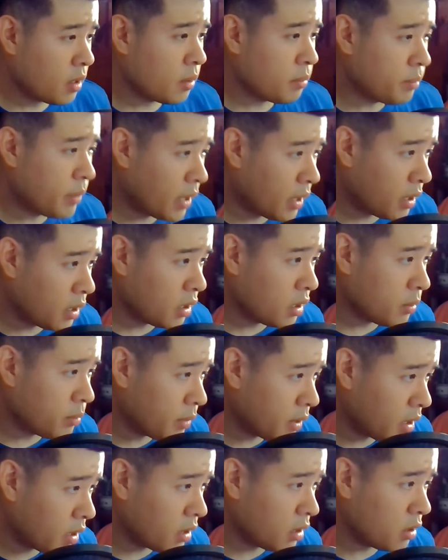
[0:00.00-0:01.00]

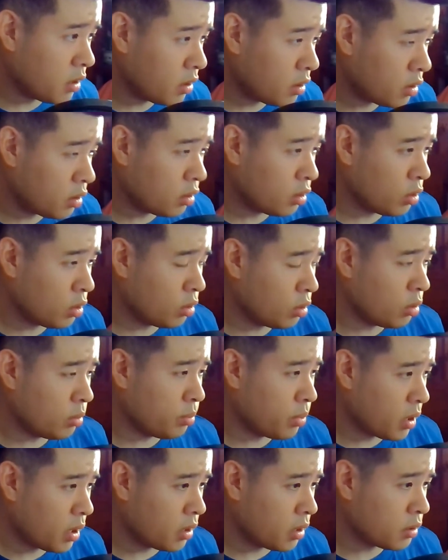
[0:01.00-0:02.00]
Baby, you
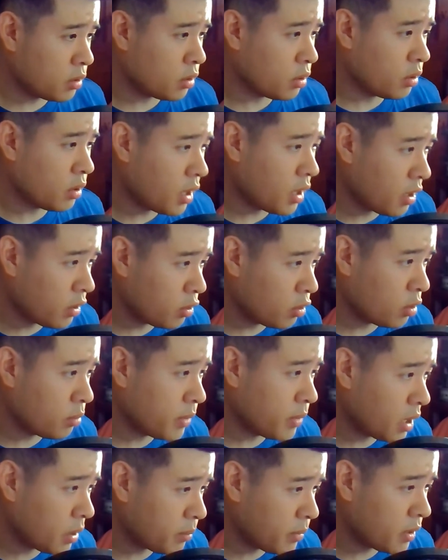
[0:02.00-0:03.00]
burn so hot, you
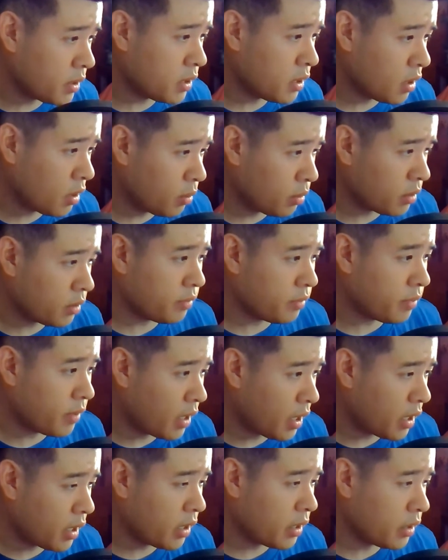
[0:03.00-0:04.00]
make me shiver with the
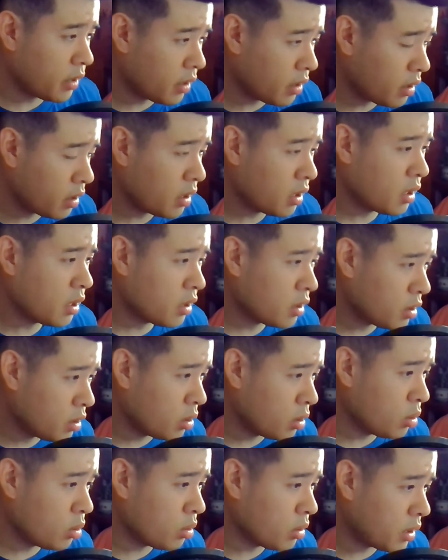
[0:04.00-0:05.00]
fire
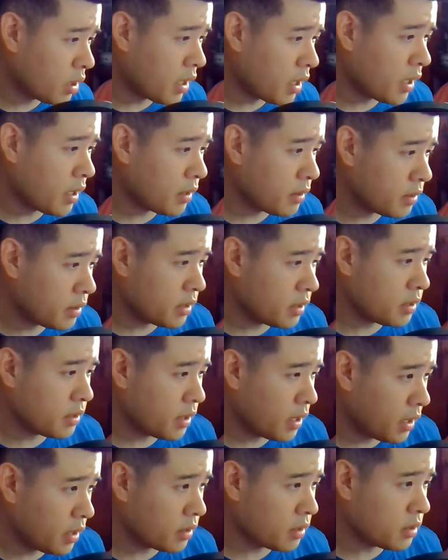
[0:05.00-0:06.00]
You got this
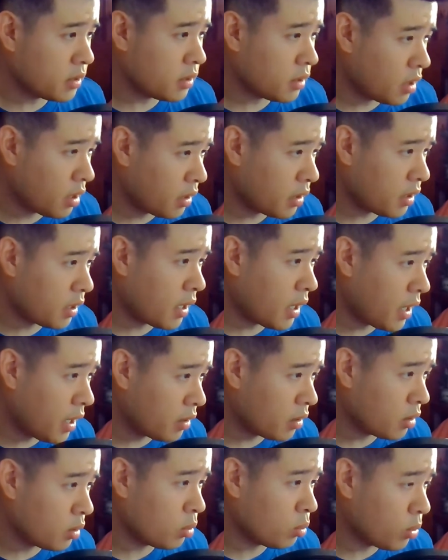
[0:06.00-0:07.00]
thing started, I
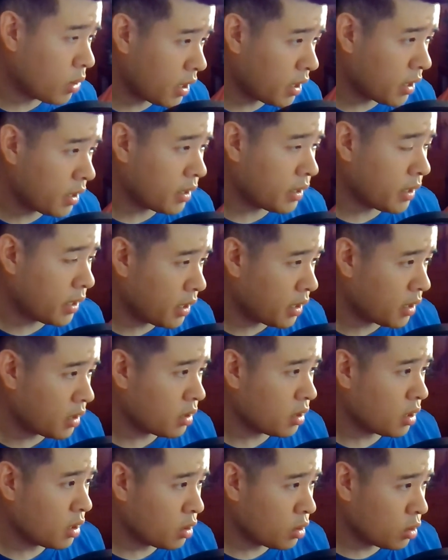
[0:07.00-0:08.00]
don't want it
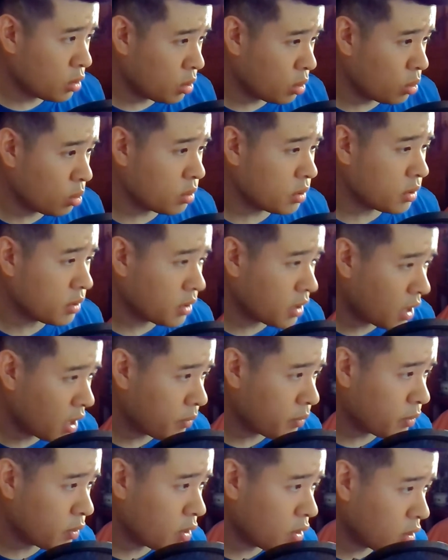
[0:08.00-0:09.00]
to stop,
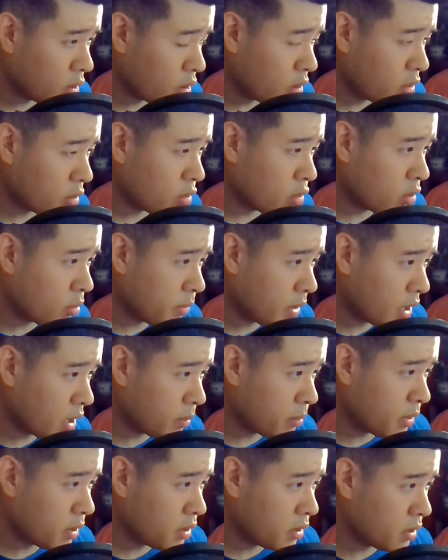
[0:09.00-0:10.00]
you know you make
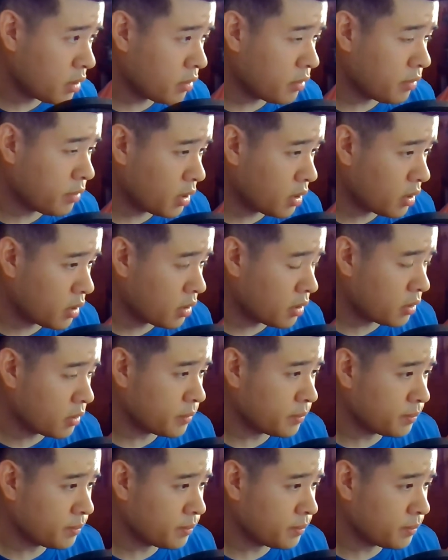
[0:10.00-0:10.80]
me shiver.